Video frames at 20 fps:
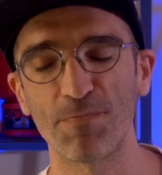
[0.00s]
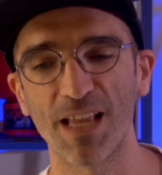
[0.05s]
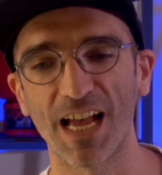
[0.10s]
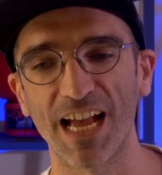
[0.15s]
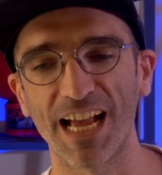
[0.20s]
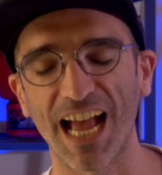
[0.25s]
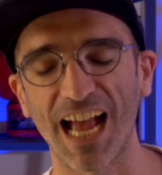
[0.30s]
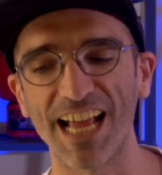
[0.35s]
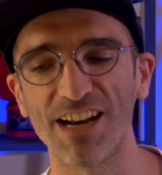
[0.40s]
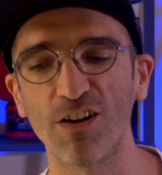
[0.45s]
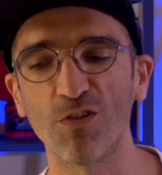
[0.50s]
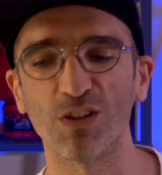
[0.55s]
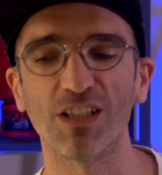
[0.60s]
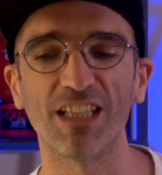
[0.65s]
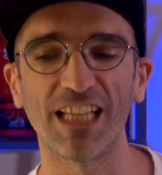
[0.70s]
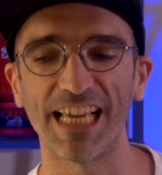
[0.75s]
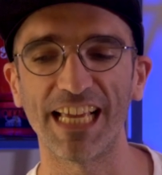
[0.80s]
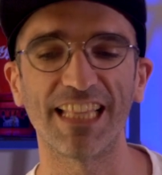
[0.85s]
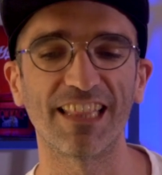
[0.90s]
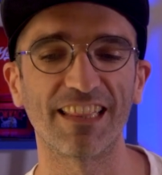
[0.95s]
I don't
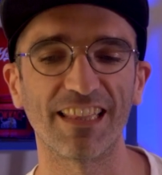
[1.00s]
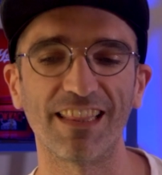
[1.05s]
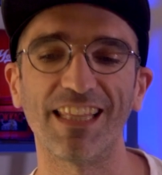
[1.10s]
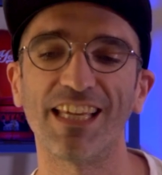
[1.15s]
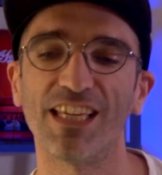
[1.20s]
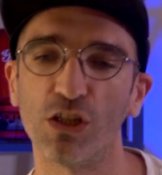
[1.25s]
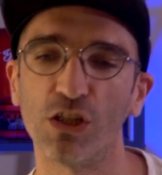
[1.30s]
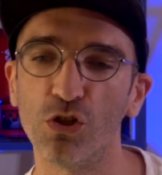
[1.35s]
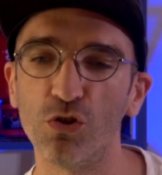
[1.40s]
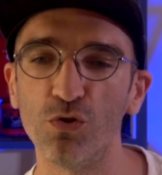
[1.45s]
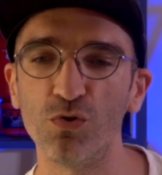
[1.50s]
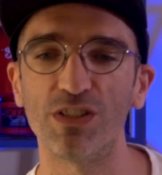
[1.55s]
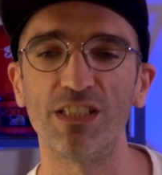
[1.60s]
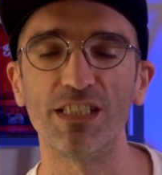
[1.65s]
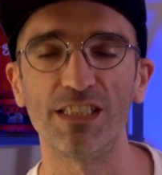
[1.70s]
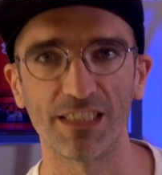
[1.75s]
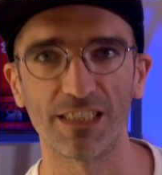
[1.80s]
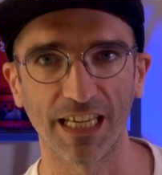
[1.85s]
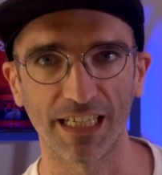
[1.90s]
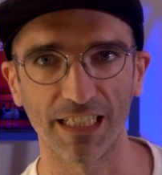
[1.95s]
like that they use
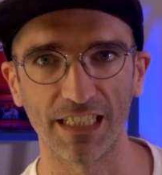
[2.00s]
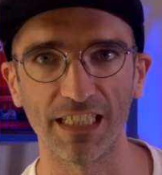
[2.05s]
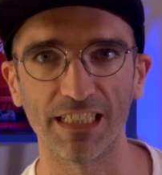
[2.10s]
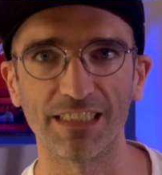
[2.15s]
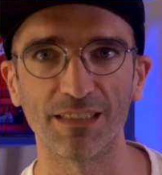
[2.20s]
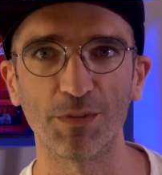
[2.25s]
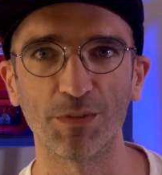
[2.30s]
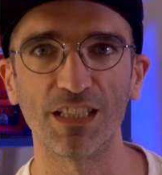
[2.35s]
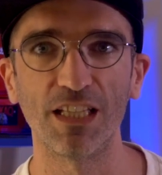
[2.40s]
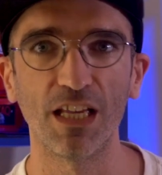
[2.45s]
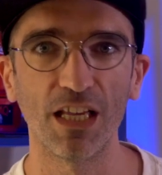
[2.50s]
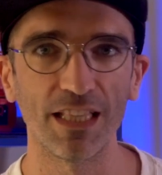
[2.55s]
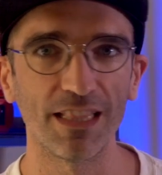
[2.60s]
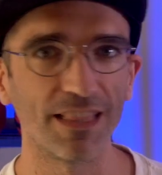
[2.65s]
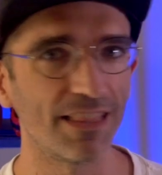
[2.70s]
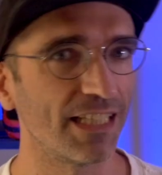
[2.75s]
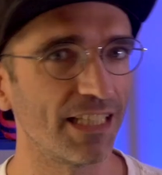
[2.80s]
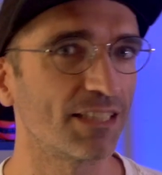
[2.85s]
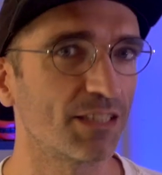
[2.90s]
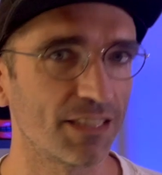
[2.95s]
these techniques. I mean,
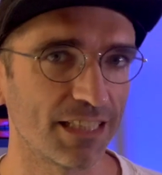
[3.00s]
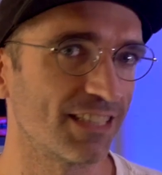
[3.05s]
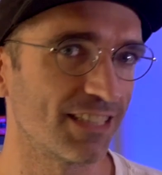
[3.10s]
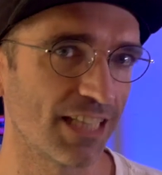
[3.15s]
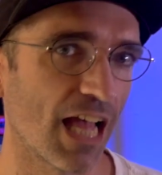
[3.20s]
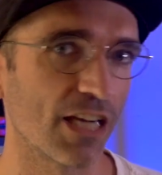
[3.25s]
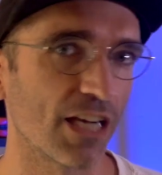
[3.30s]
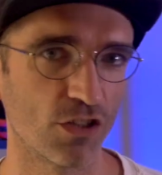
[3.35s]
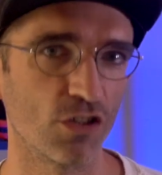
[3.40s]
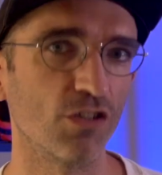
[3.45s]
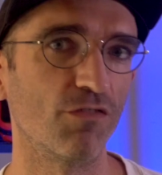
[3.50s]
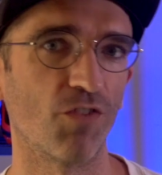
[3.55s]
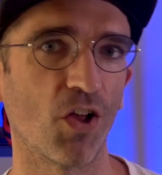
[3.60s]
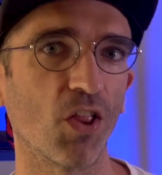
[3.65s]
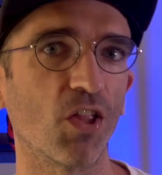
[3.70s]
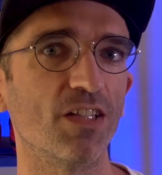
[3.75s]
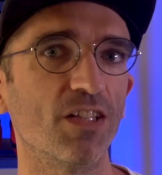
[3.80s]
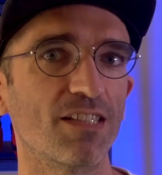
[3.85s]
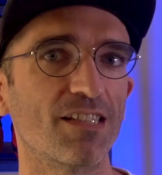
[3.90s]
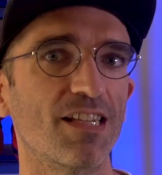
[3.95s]
this is not
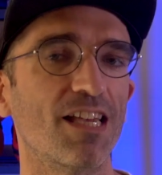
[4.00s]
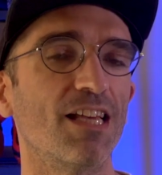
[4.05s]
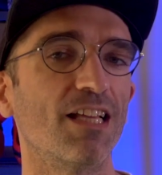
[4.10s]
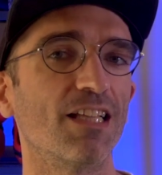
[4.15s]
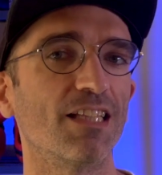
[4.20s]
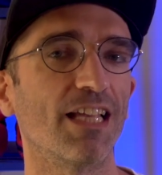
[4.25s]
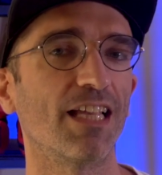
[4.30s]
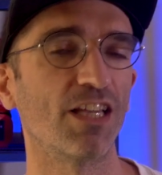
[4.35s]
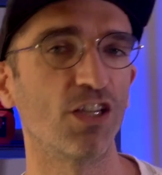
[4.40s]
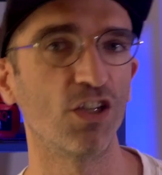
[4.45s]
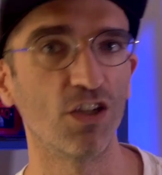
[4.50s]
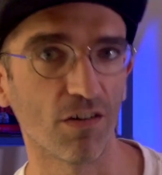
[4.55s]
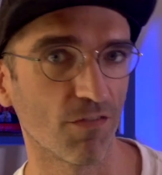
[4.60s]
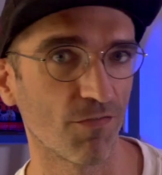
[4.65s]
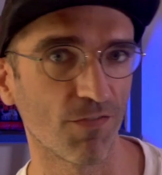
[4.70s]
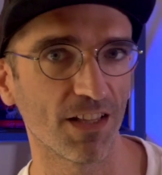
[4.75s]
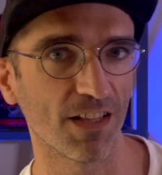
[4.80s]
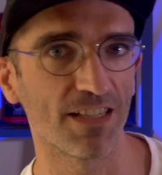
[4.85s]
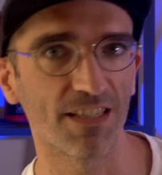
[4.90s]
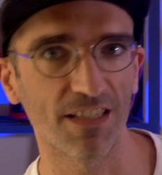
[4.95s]
Goodfellas. Like,
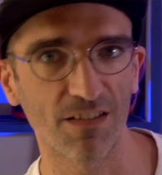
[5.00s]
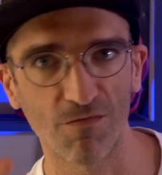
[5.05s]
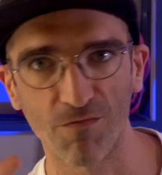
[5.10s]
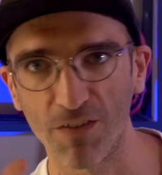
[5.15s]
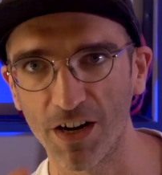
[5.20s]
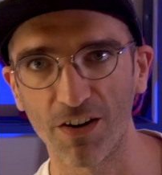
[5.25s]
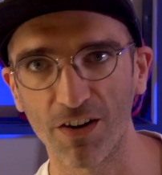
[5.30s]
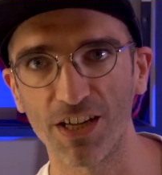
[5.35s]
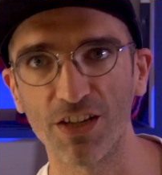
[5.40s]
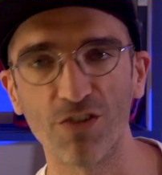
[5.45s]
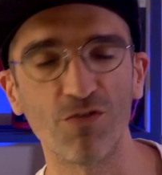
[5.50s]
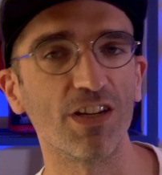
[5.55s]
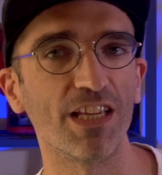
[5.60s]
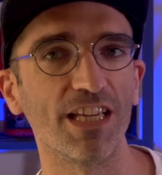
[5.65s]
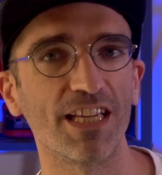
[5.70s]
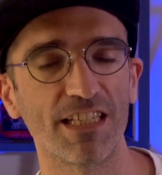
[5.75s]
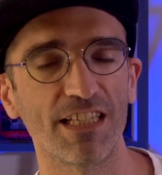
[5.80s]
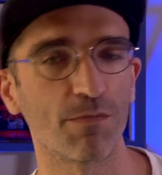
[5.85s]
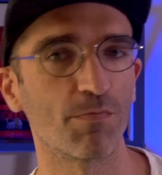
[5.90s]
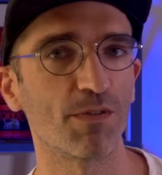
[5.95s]
Goodfellas is very
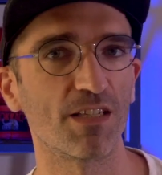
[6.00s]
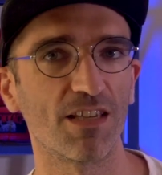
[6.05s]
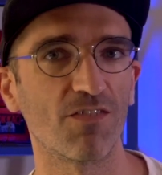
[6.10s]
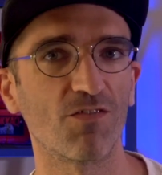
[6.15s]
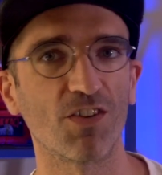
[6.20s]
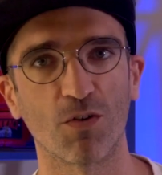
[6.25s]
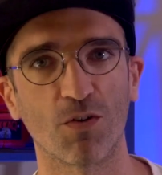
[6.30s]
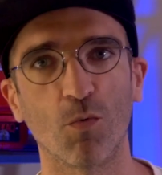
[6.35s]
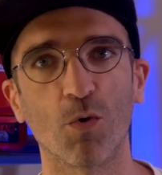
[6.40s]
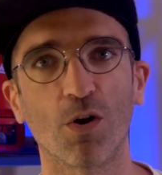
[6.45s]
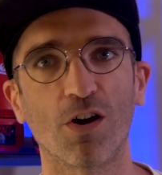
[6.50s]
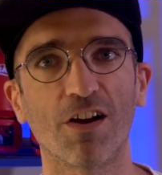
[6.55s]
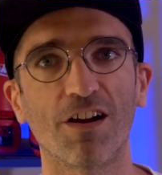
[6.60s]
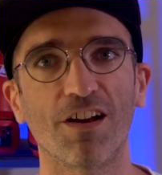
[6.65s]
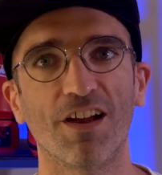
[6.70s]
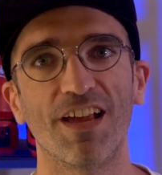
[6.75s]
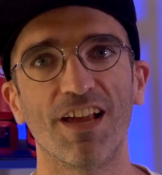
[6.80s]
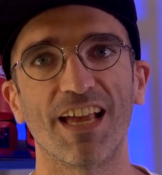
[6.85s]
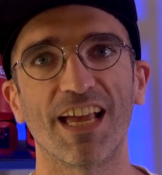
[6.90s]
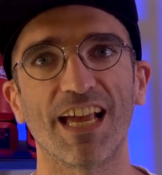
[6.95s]
unique and specific work,
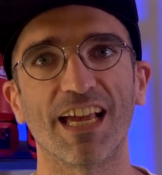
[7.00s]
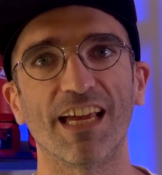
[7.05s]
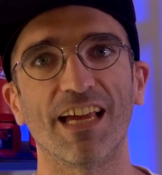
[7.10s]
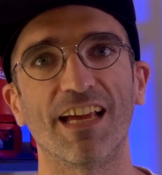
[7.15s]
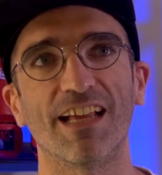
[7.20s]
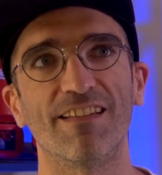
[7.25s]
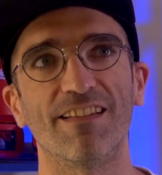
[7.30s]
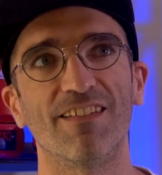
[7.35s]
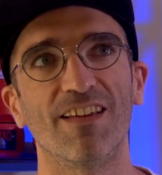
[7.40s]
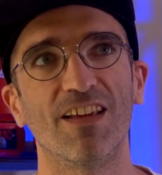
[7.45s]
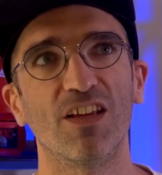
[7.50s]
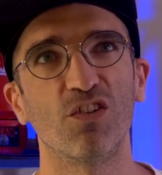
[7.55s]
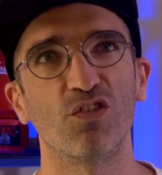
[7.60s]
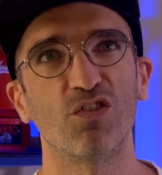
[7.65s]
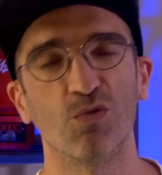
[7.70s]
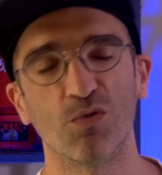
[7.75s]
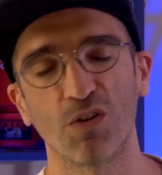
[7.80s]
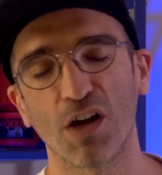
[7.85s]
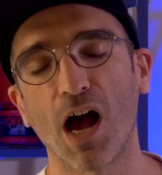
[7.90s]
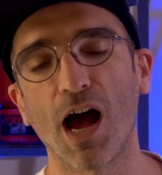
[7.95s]
and
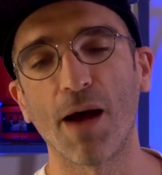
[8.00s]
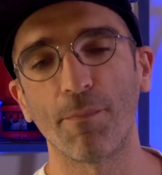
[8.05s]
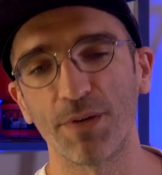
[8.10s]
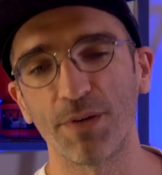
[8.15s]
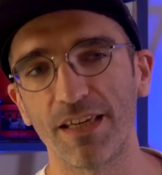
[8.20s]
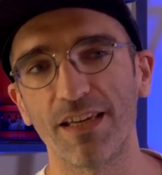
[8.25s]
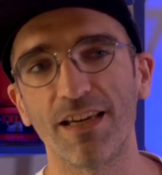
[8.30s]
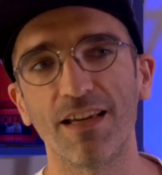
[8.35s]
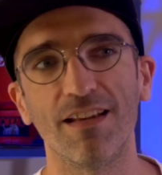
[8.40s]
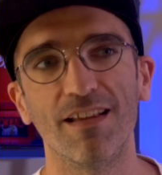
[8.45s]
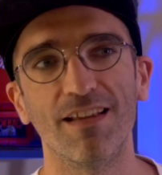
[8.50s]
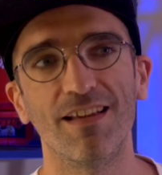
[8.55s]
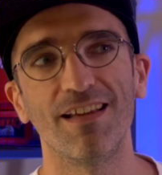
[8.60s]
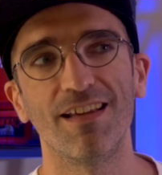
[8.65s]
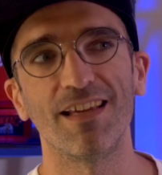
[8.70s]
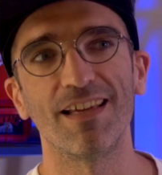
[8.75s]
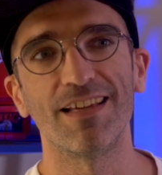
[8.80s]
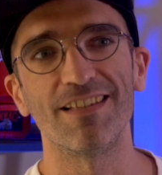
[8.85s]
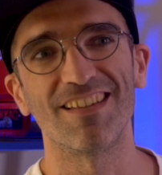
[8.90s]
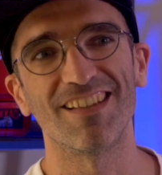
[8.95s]
to copy it
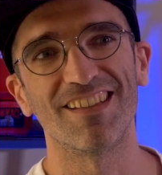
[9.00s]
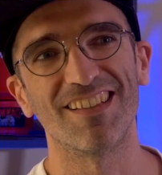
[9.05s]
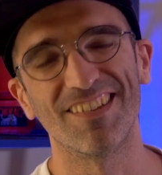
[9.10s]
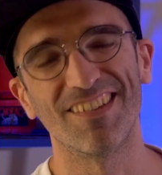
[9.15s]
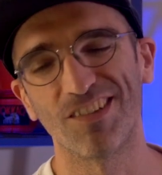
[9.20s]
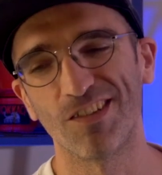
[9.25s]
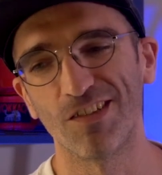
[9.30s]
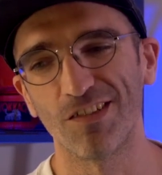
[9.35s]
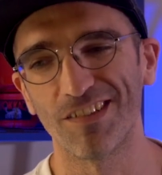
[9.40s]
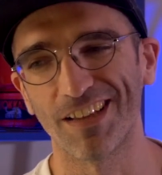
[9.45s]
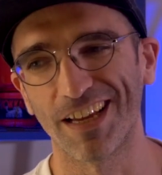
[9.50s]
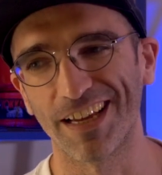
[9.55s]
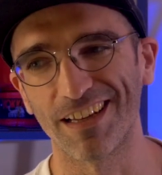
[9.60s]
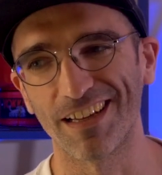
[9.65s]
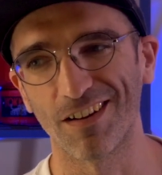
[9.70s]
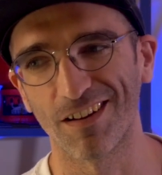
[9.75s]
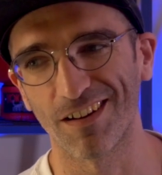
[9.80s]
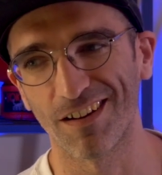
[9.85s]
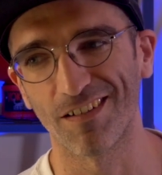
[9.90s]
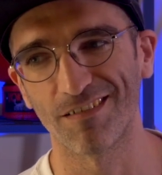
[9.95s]
is a little
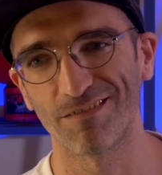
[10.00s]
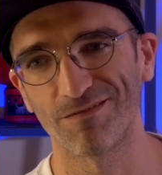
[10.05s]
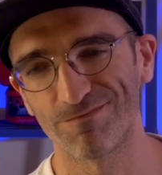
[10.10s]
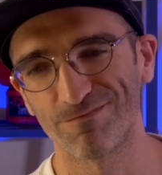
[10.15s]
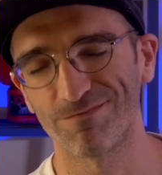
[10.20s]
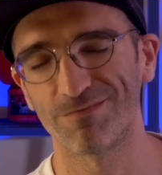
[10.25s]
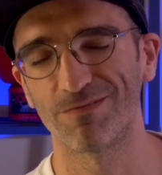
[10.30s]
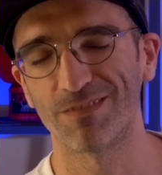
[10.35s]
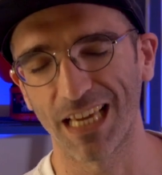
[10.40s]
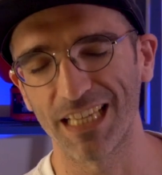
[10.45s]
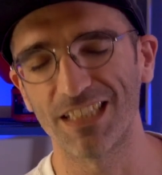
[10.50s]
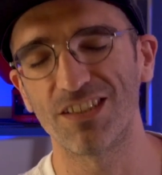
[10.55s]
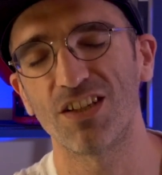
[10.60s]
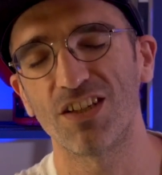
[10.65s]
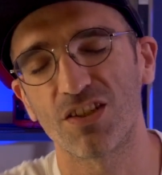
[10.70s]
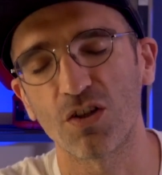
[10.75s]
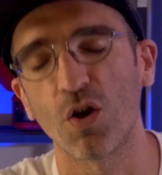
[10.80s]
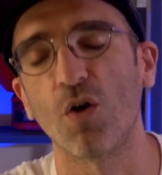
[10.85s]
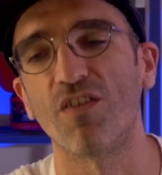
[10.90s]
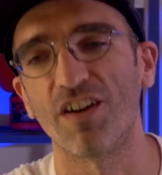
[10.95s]
like, it's
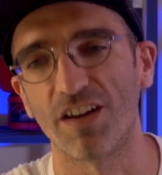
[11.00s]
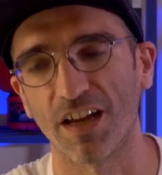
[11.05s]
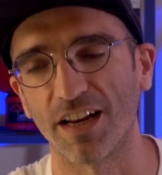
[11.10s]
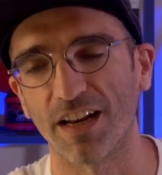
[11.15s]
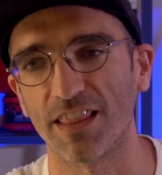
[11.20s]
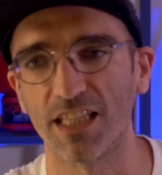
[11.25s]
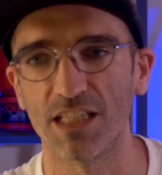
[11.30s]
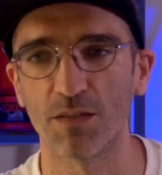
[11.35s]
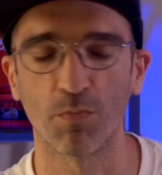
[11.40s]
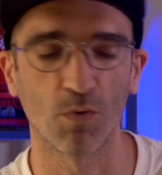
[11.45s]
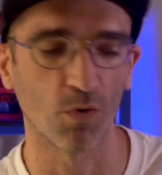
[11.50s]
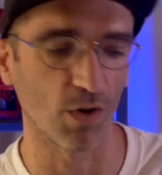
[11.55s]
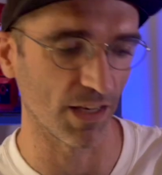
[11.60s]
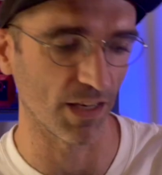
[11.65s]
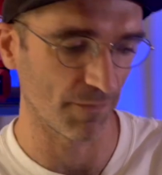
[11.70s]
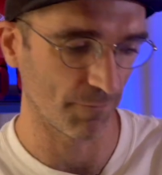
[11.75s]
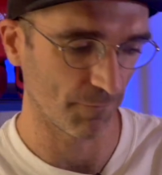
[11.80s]
just overdone at this point.